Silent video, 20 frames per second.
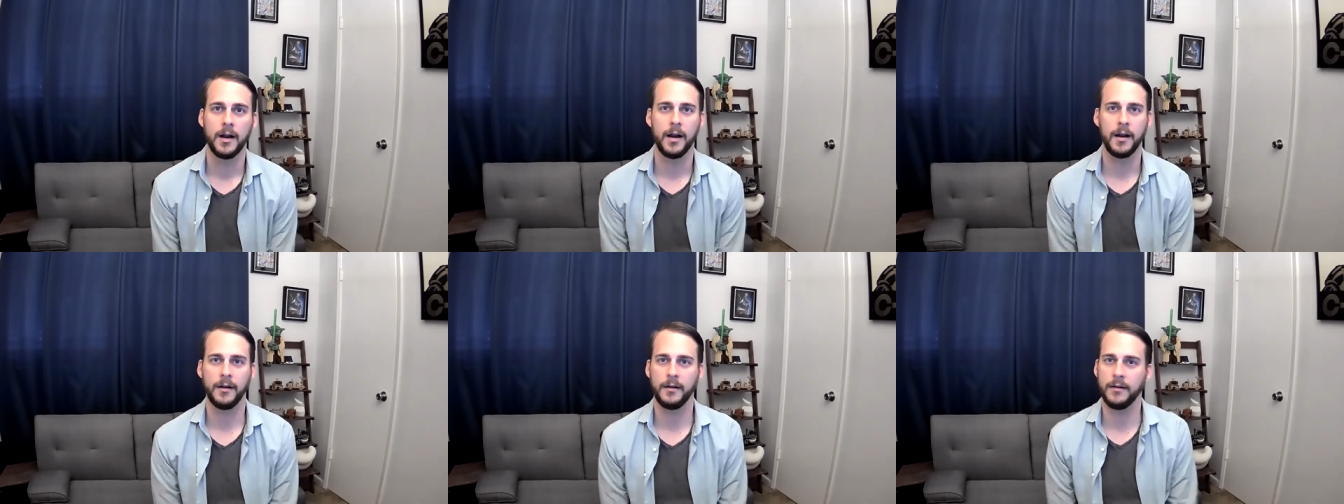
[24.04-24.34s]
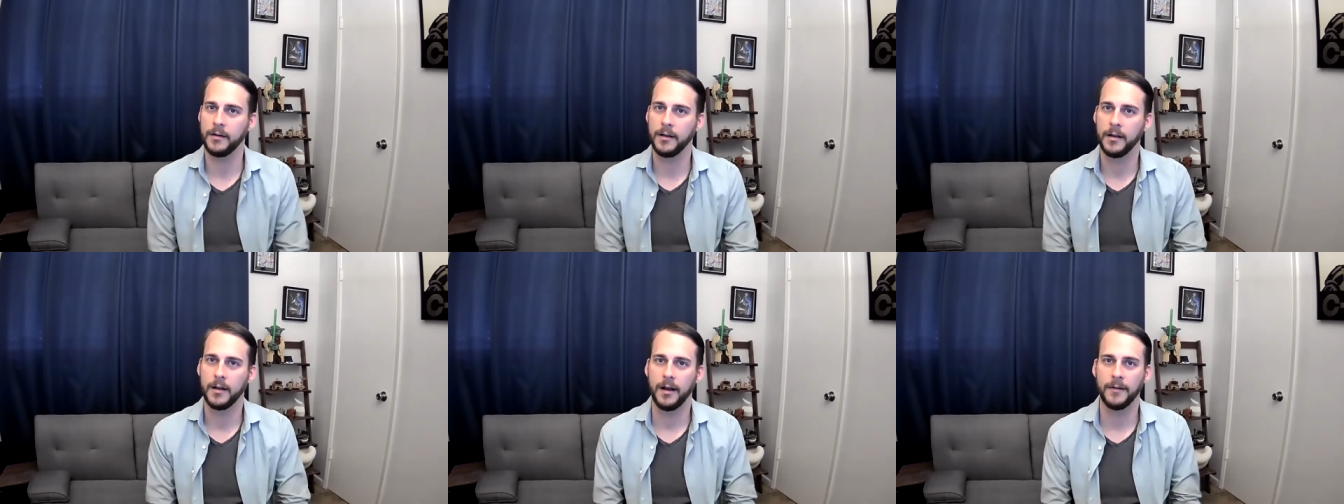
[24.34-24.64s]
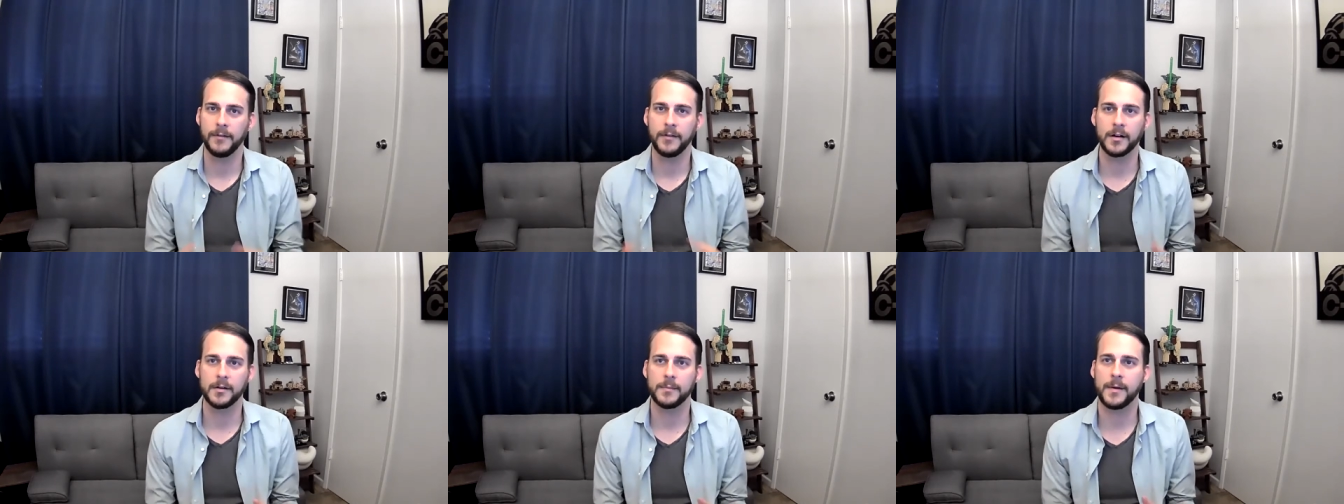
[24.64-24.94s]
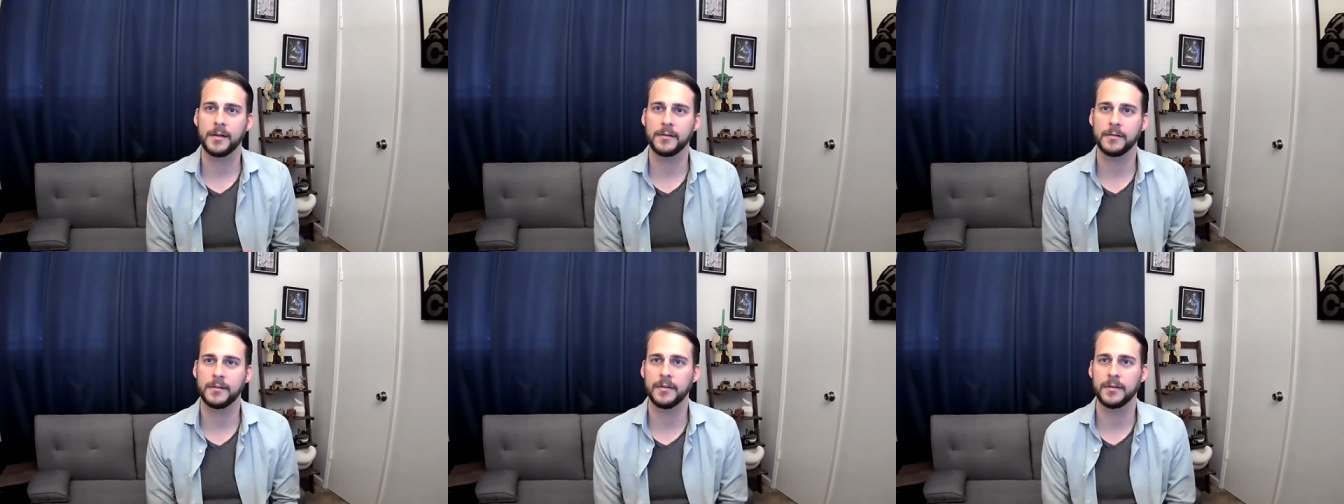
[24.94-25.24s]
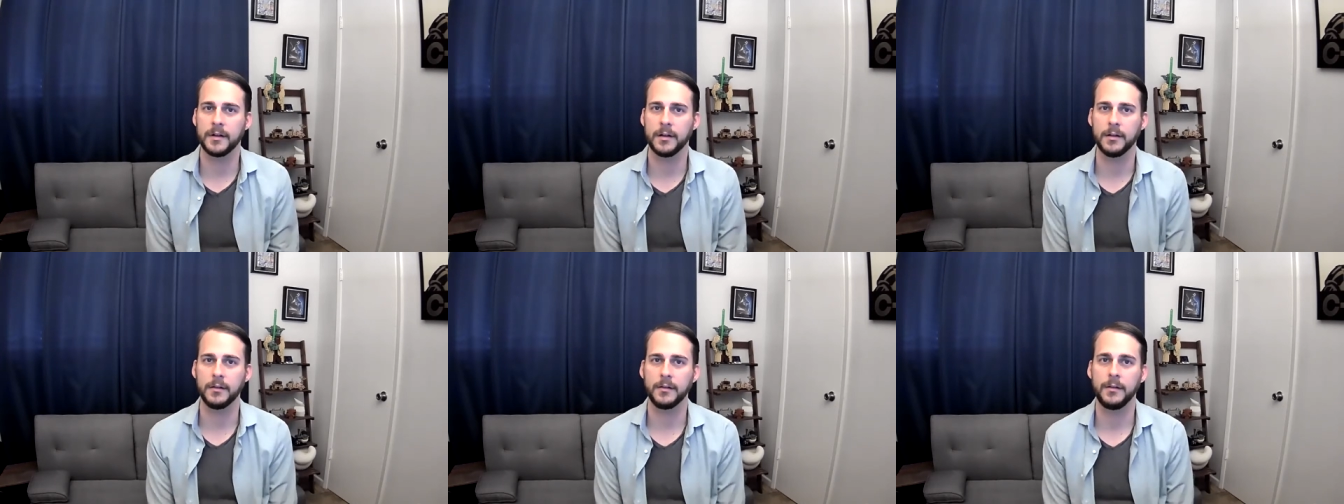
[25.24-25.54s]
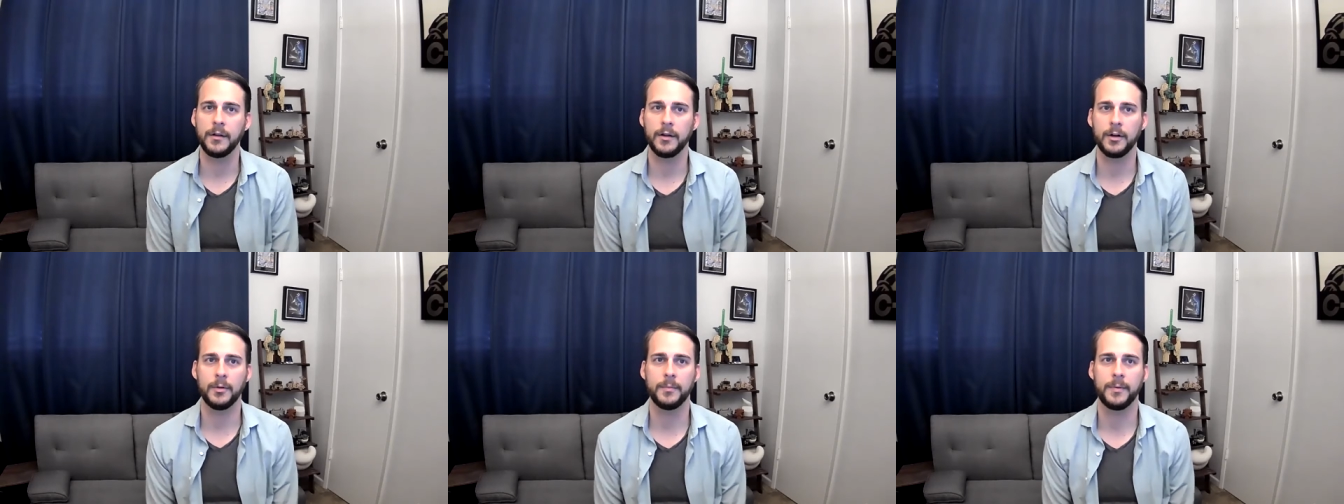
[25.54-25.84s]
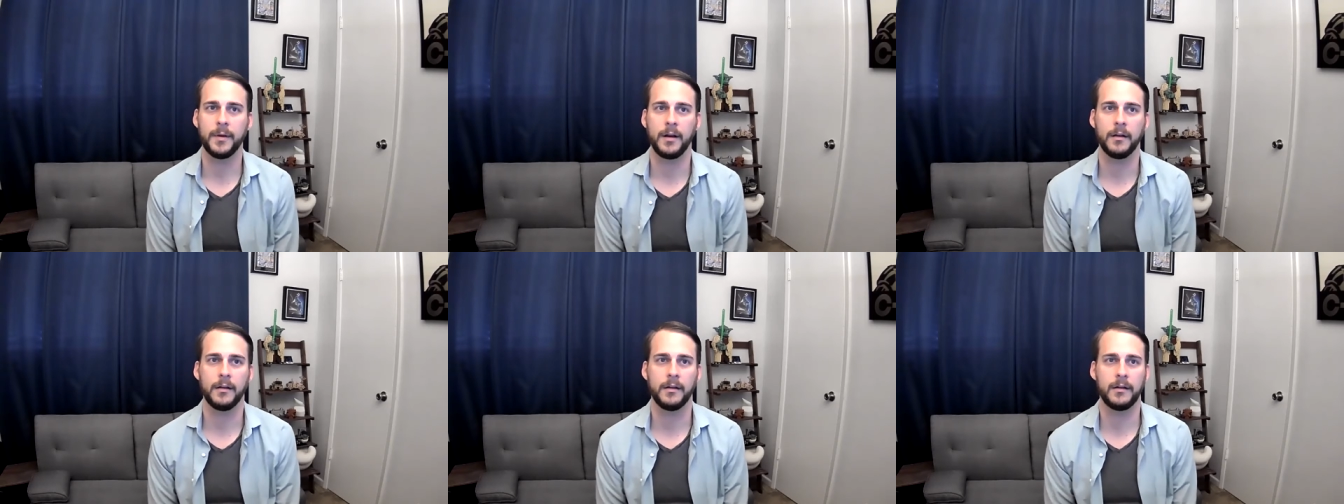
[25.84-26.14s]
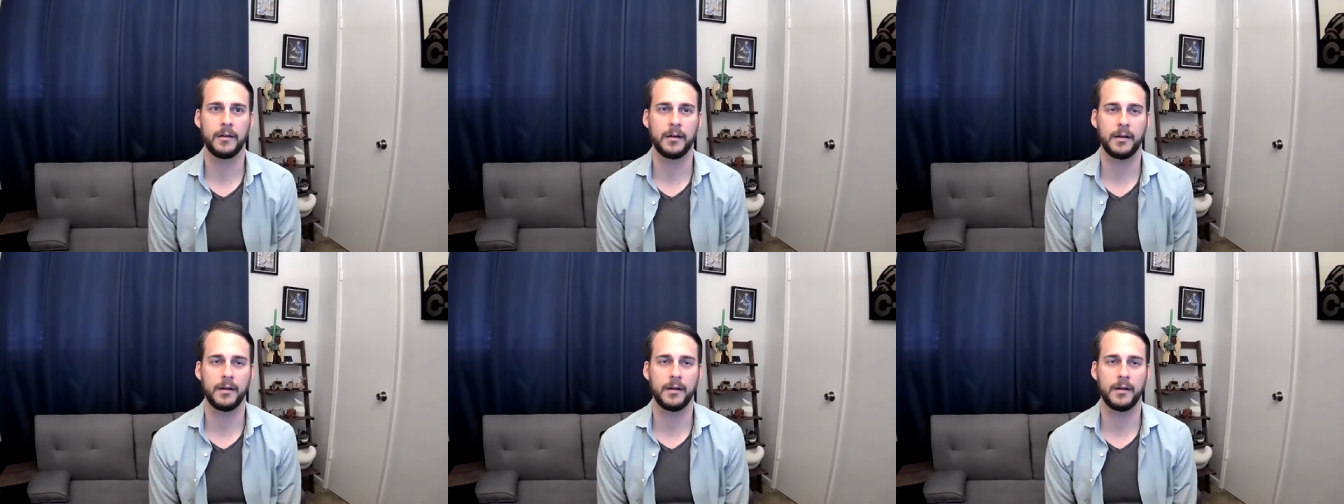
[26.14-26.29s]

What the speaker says: And I talked about this a little bit,